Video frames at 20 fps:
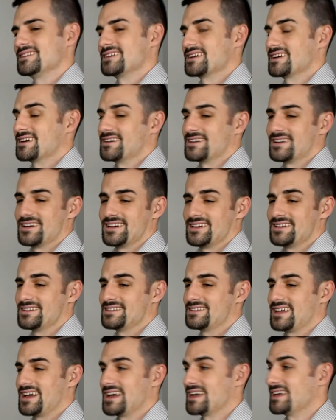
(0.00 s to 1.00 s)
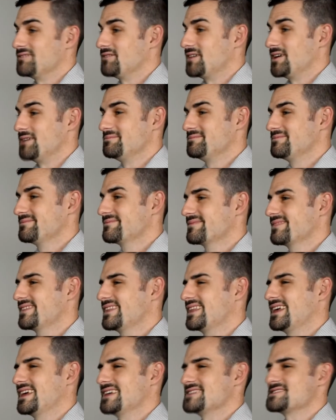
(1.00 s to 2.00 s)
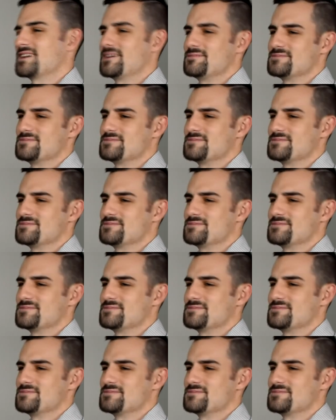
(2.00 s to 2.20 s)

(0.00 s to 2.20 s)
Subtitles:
It's like, okay, I give up. So